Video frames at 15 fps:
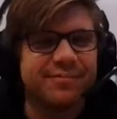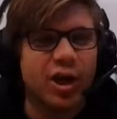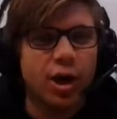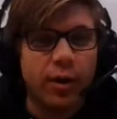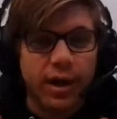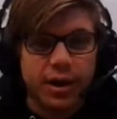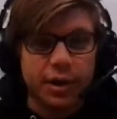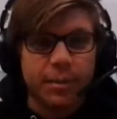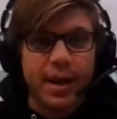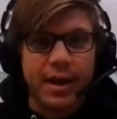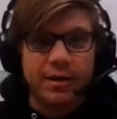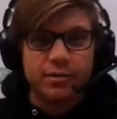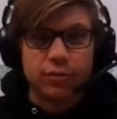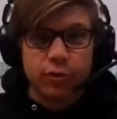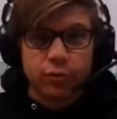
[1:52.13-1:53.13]
All right, you're
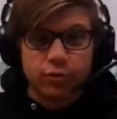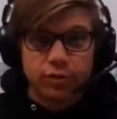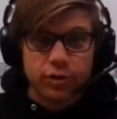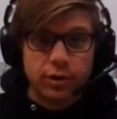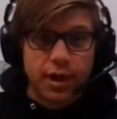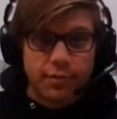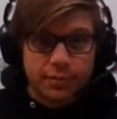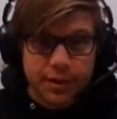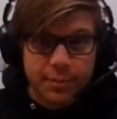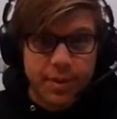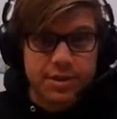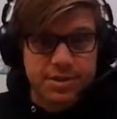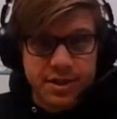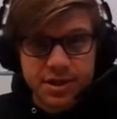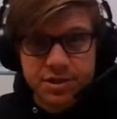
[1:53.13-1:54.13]
back. Those are lovely
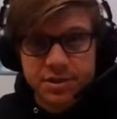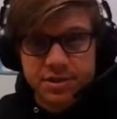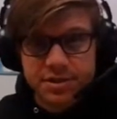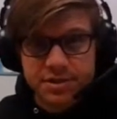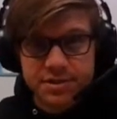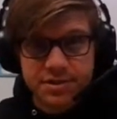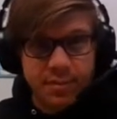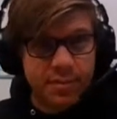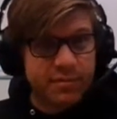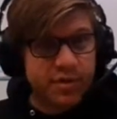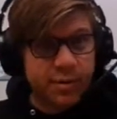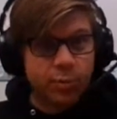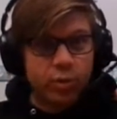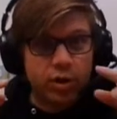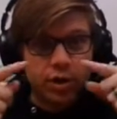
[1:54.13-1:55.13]
mustaches. Some of
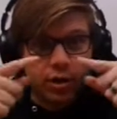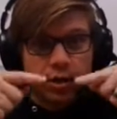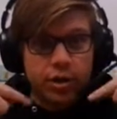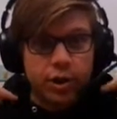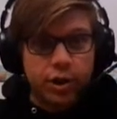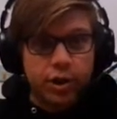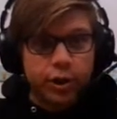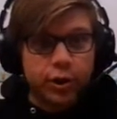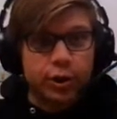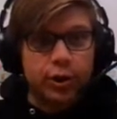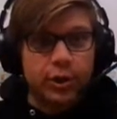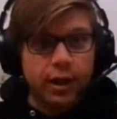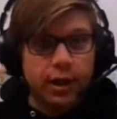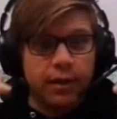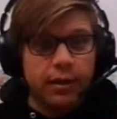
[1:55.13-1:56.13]
them were
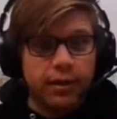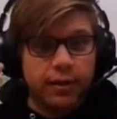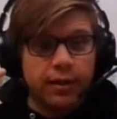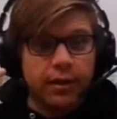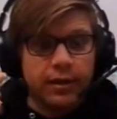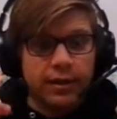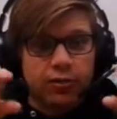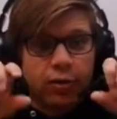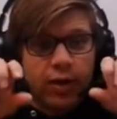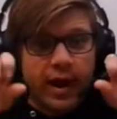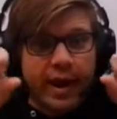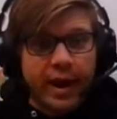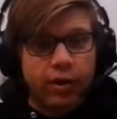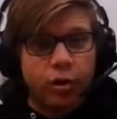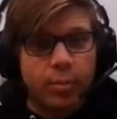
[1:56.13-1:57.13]
curly, nice little
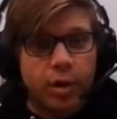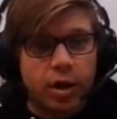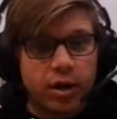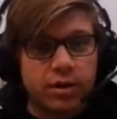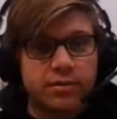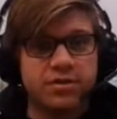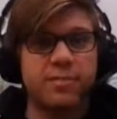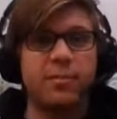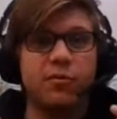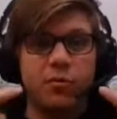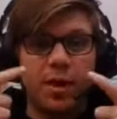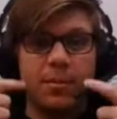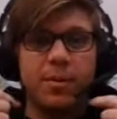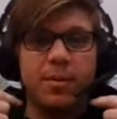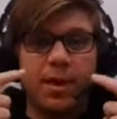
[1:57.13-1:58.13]
handlebar. Some of you
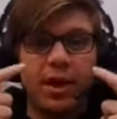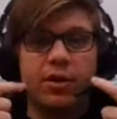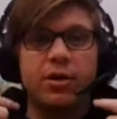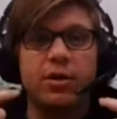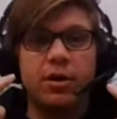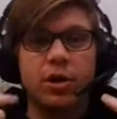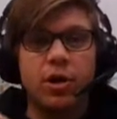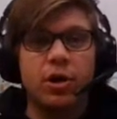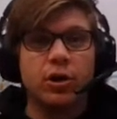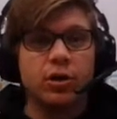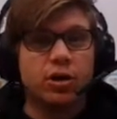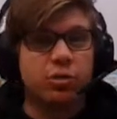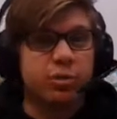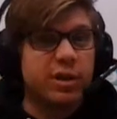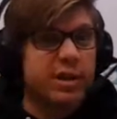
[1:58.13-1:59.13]
maybe made her
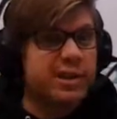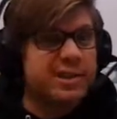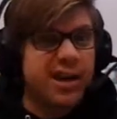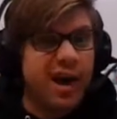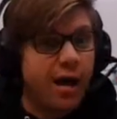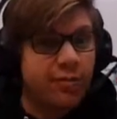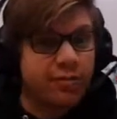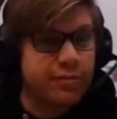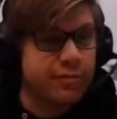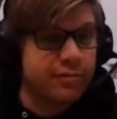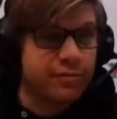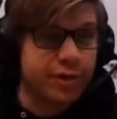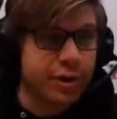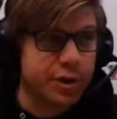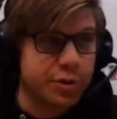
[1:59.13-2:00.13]
look really tough.
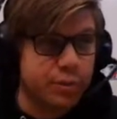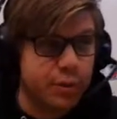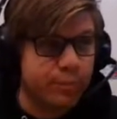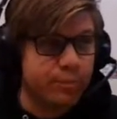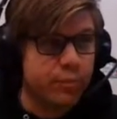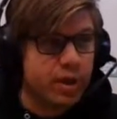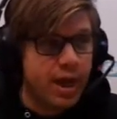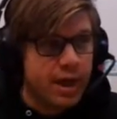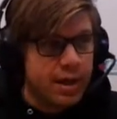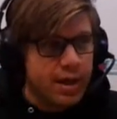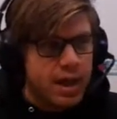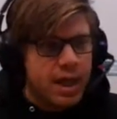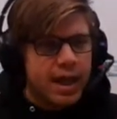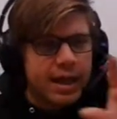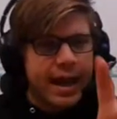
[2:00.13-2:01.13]
Very cool. Okay,
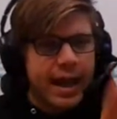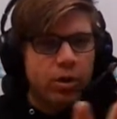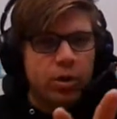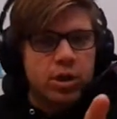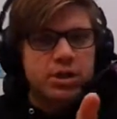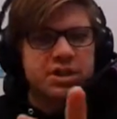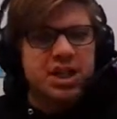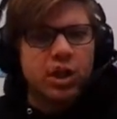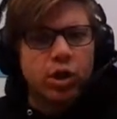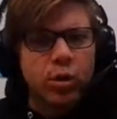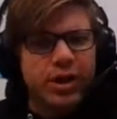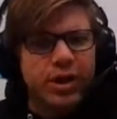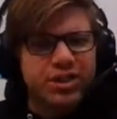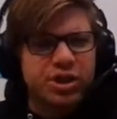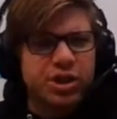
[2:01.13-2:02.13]
now, second
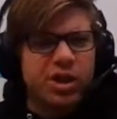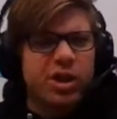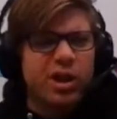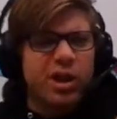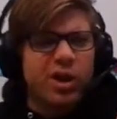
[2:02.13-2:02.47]
question.